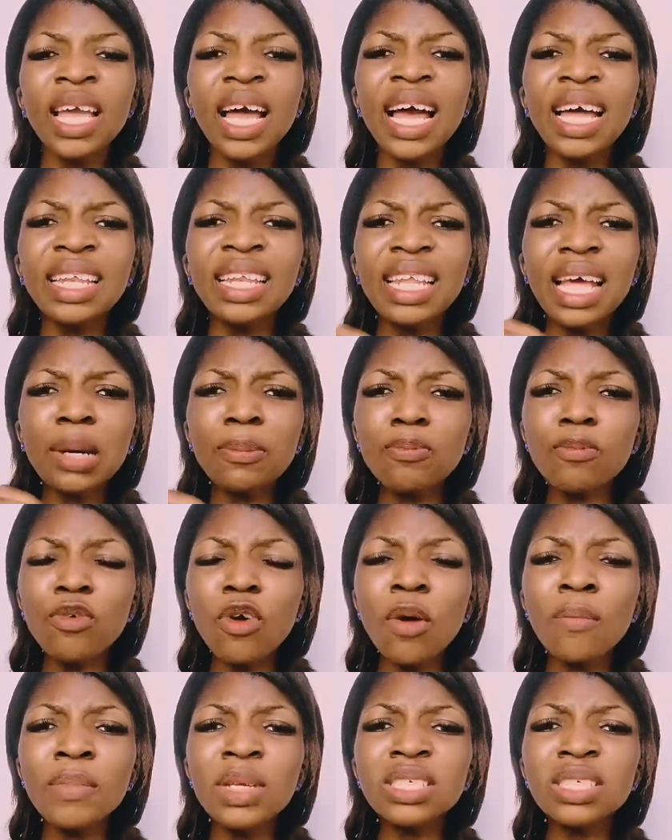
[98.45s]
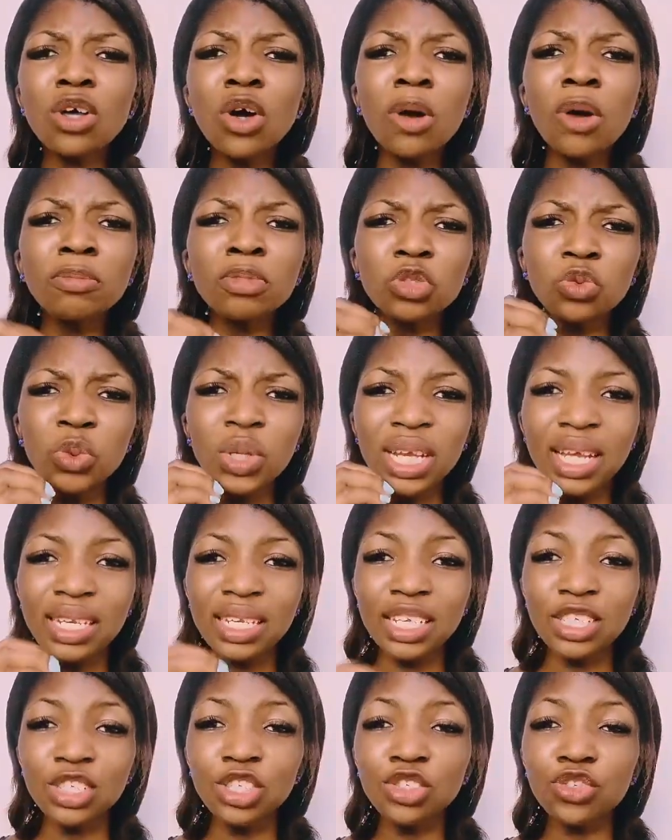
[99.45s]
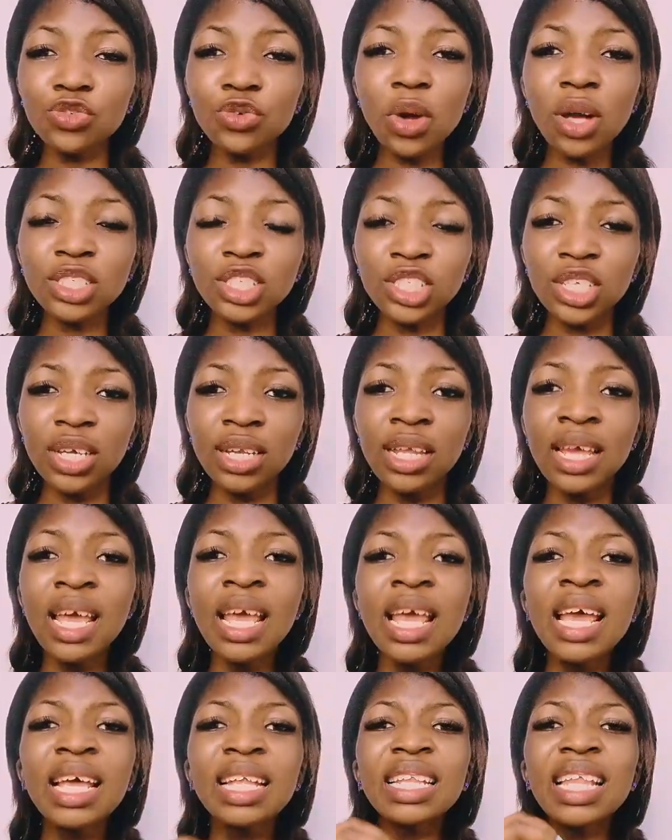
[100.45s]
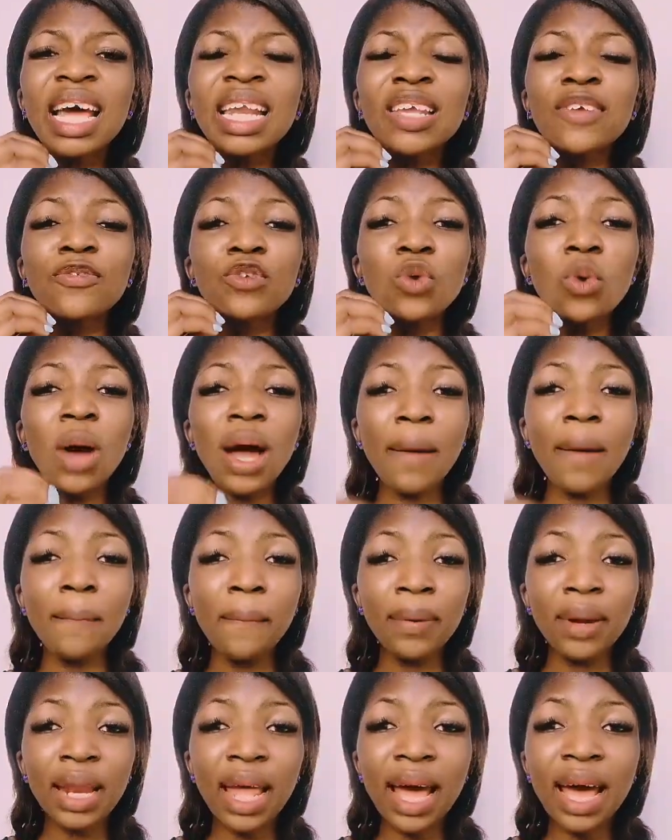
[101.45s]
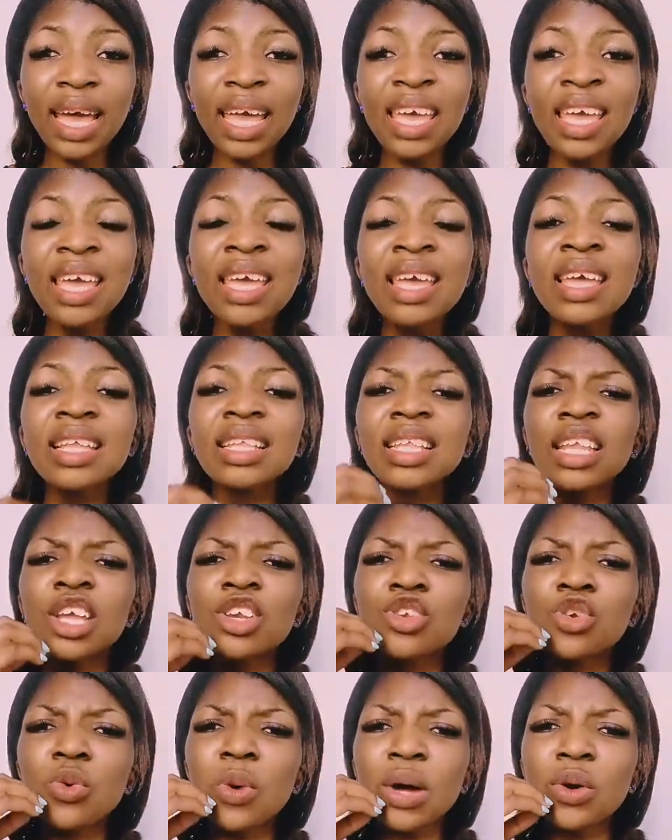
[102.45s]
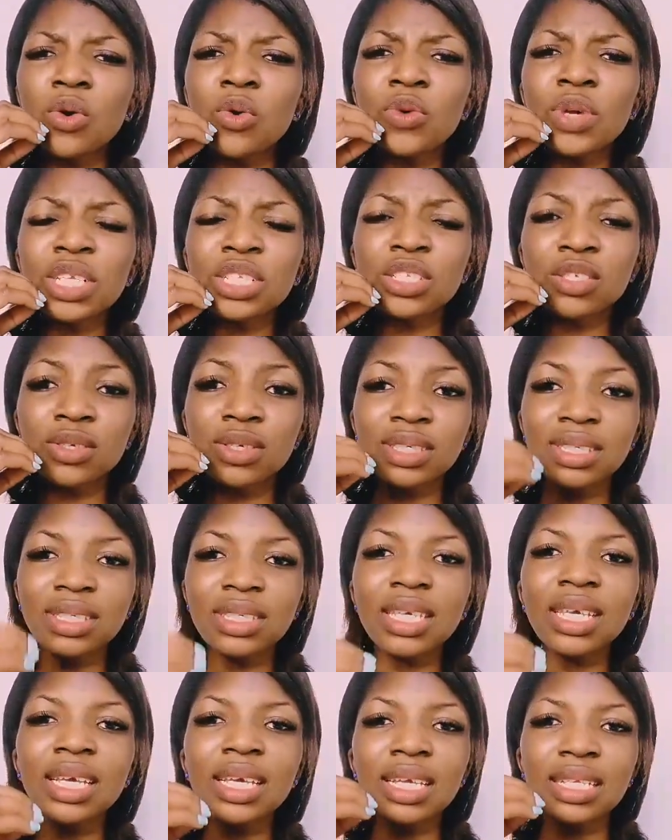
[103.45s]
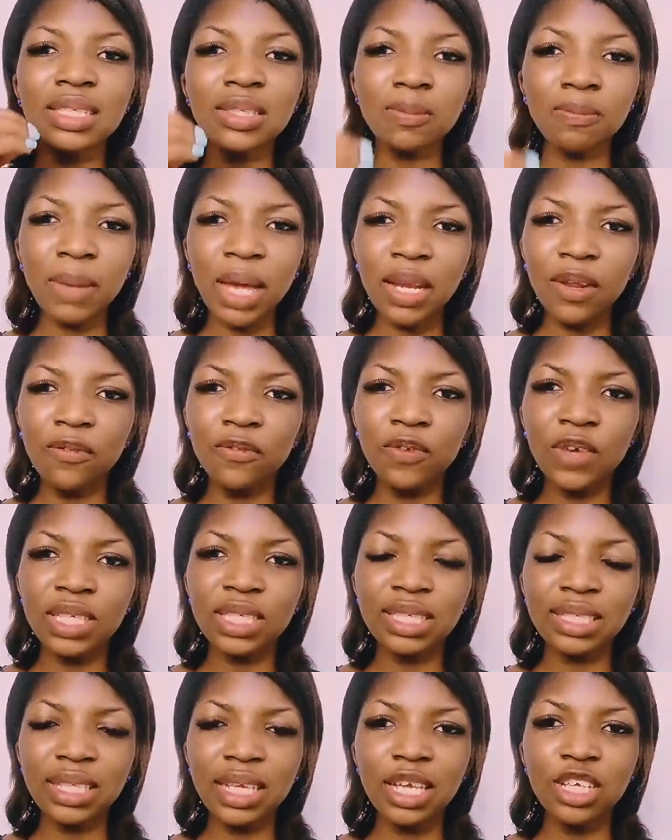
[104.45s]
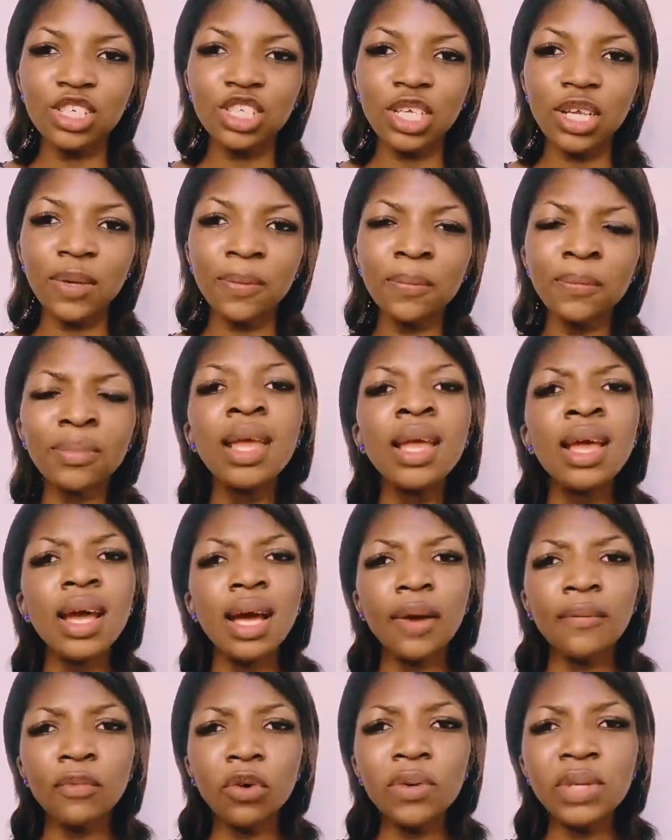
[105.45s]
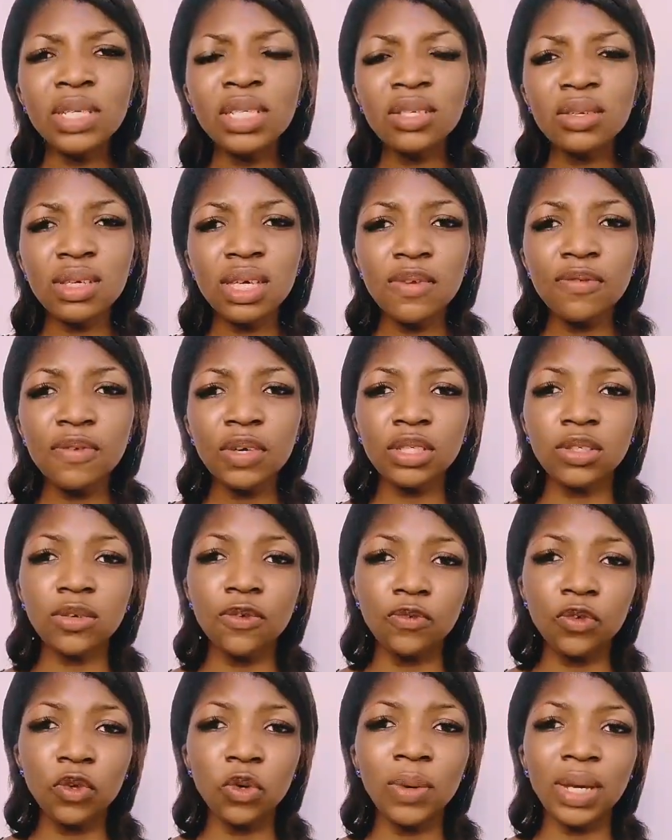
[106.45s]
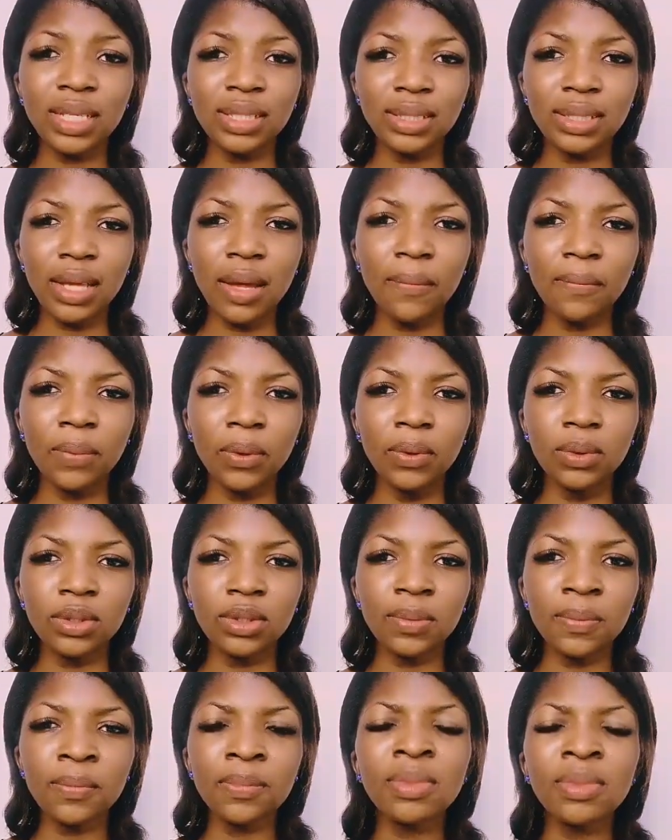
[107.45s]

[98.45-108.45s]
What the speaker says: And that promise comes with an instruction that if you apply, then you are going to see its manifestation. I'm going to give us a few examples.